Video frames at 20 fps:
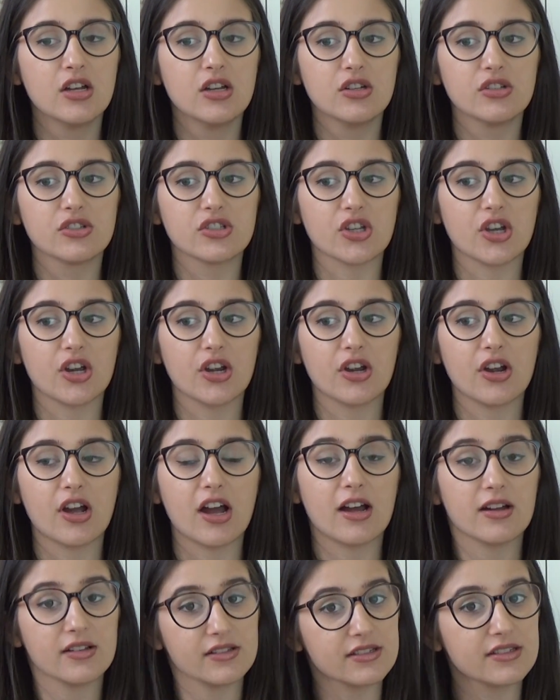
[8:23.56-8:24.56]
So
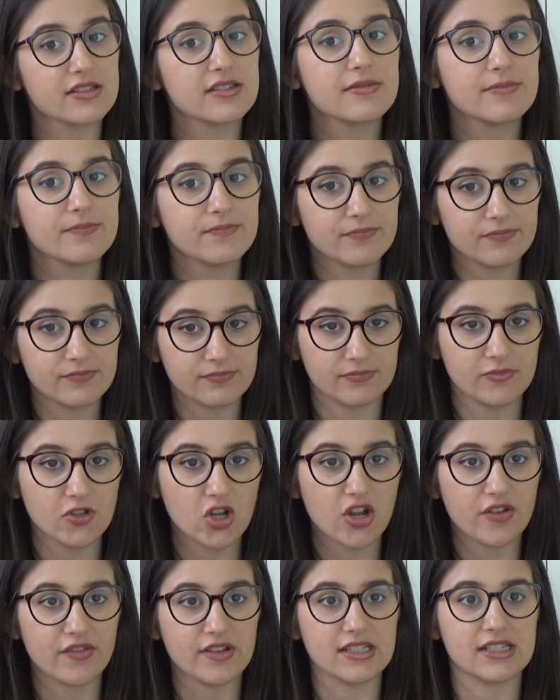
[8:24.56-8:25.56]
I was
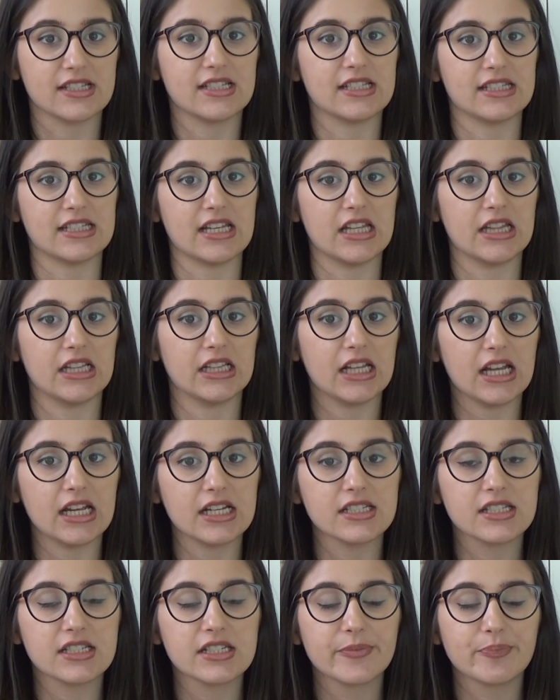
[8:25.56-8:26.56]
nervous, to say the
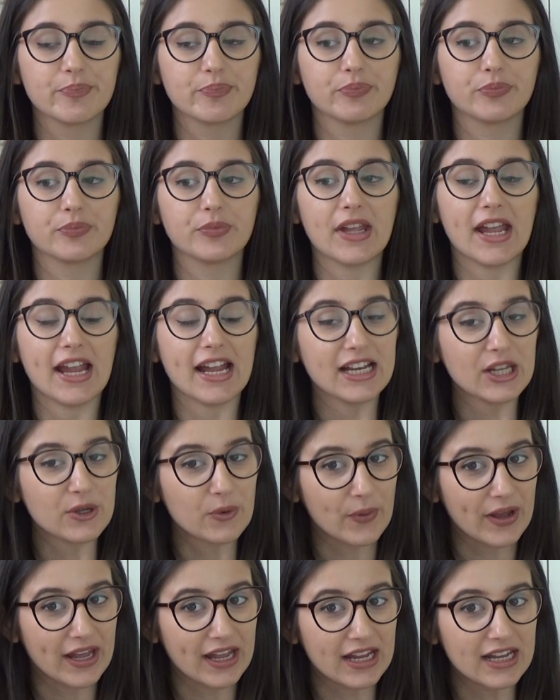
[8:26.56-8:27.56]
least.
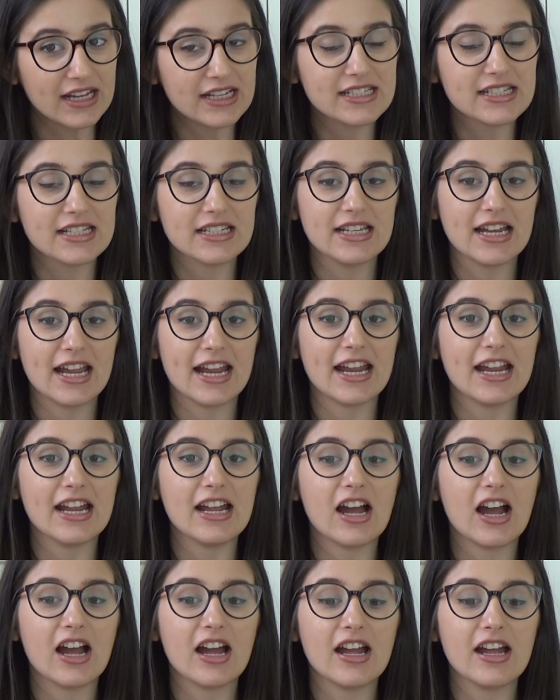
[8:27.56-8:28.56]
Anyway,
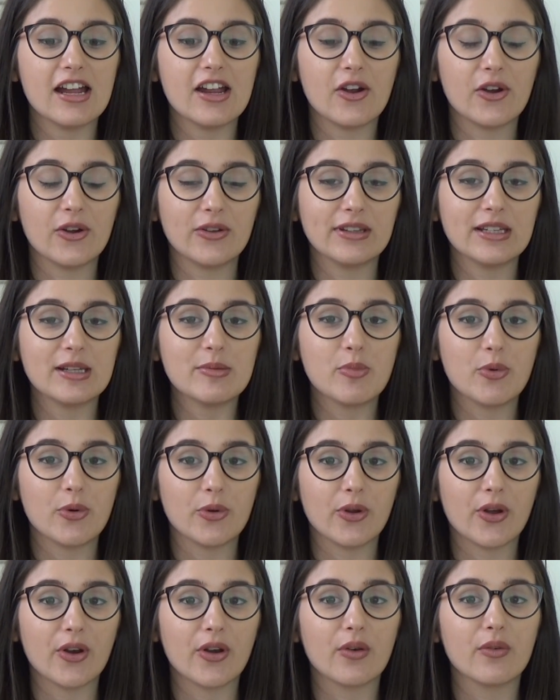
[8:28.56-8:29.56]
today I only
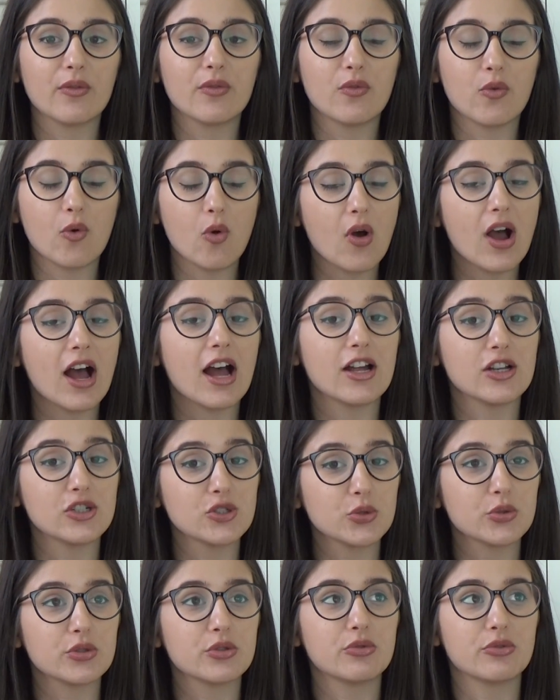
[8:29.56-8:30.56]
put on
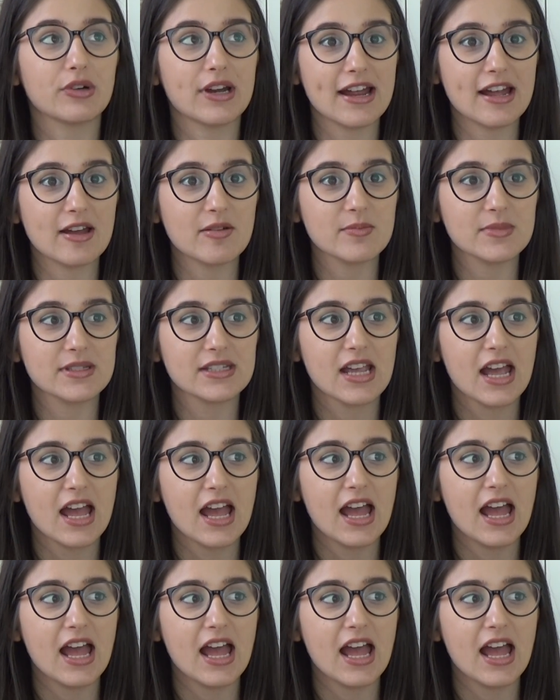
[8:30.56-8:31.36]
400 grams.